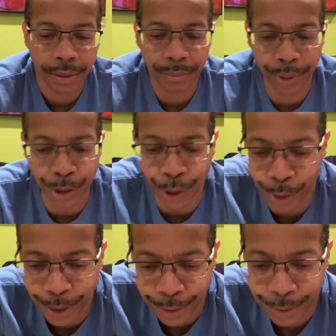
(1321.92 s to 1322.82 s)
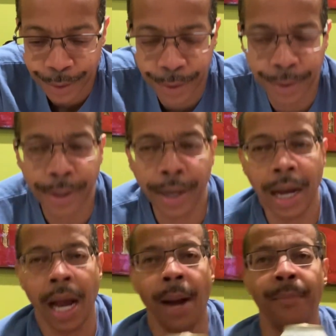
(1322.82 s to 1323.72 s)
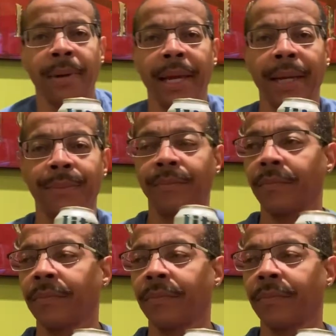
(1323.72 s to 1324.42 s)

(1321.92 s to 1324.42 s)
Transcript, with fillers: But you know what? I blame